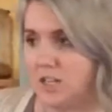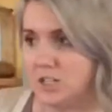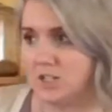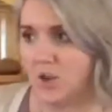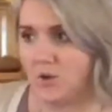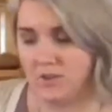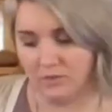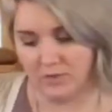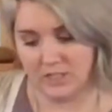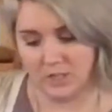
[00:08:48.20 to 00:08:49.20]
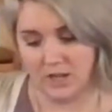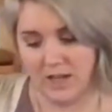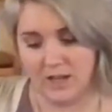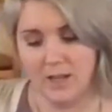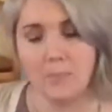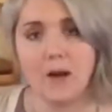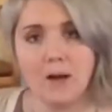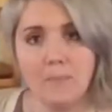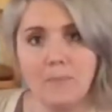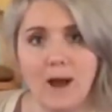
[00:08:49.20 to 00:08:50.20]
I just go in the freezer and
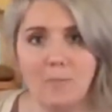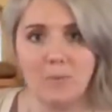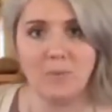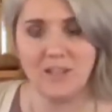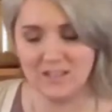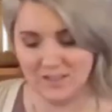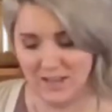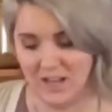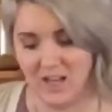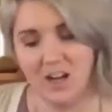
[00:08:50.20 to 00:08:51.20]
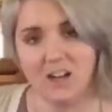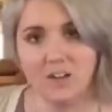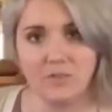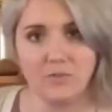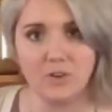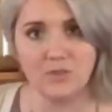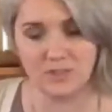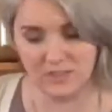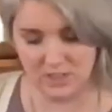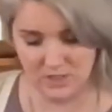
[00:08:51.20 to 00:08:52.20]
pop a piece of, like a hunk of
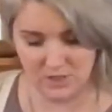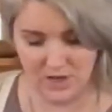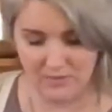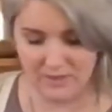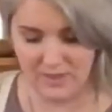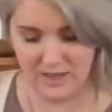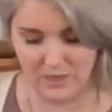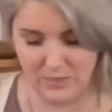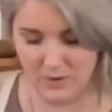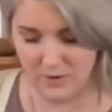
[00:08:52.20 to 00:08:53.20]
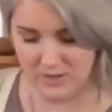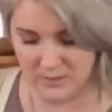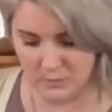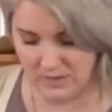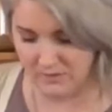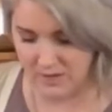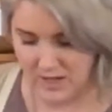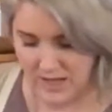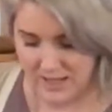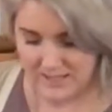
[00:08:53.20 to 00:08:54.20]
frozen ginger off, and then throw it into whatever
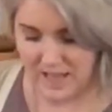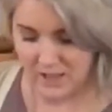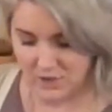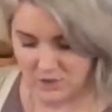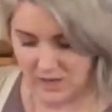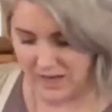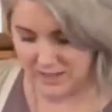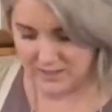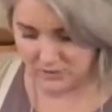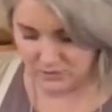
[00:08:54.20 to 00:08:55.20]
salad dressing